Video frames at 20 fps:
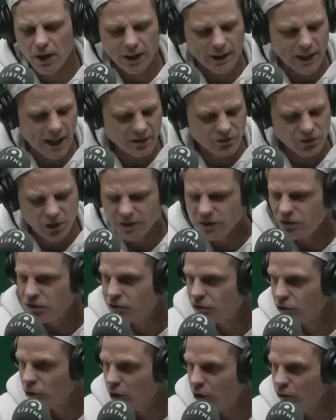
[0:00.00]
Okay, so this
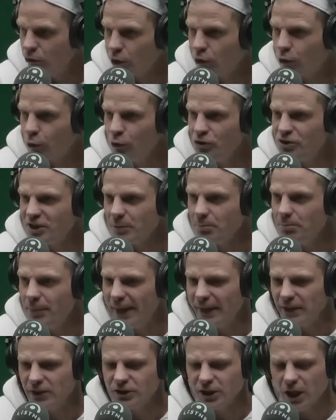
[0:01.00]
has got a recruiting
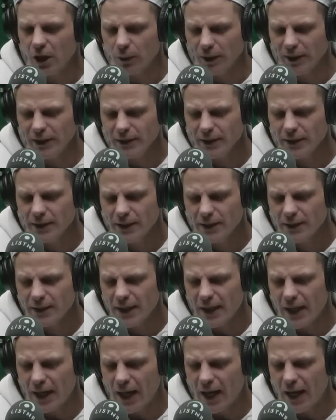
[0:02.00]
bent, Joey.
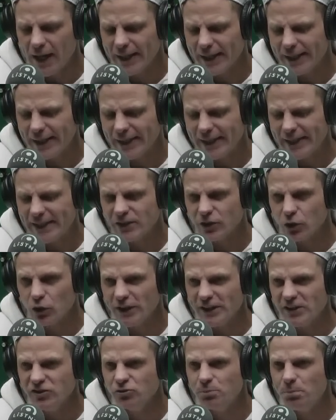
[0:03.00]
It
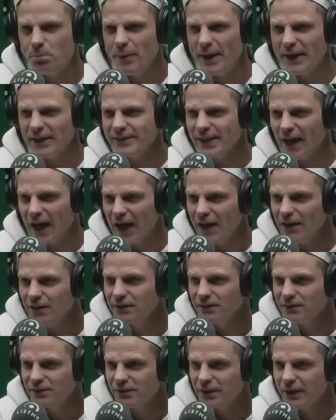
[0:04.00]
is better
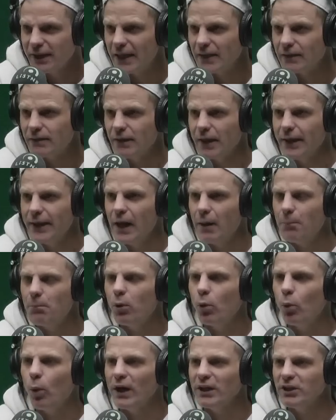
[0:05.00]
to get the
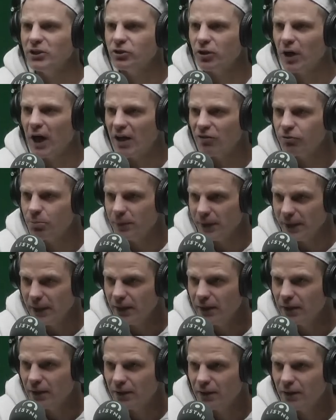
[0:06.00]
number one draft
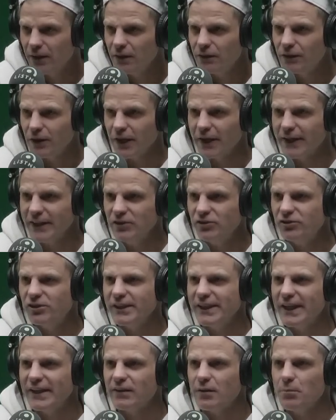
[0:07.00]
pick than it is
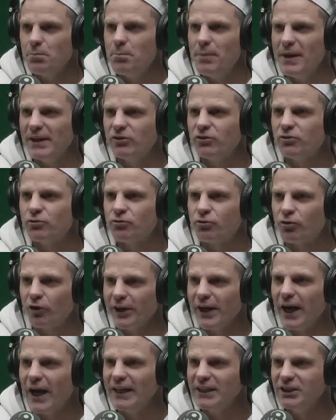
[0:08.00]
to get the best
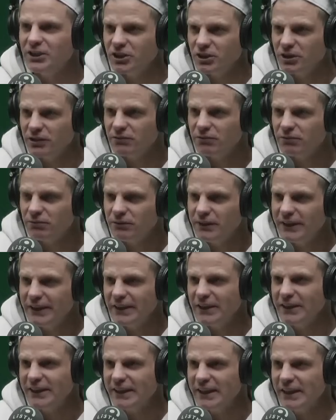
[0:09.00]
free agent
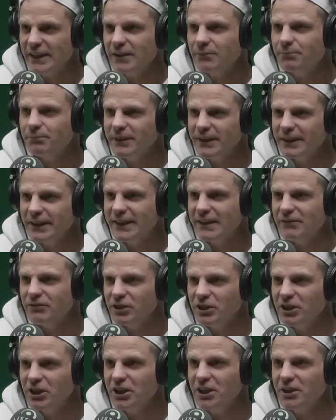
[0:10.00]
in a
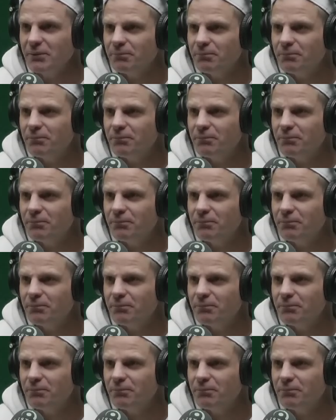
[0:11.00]
given year.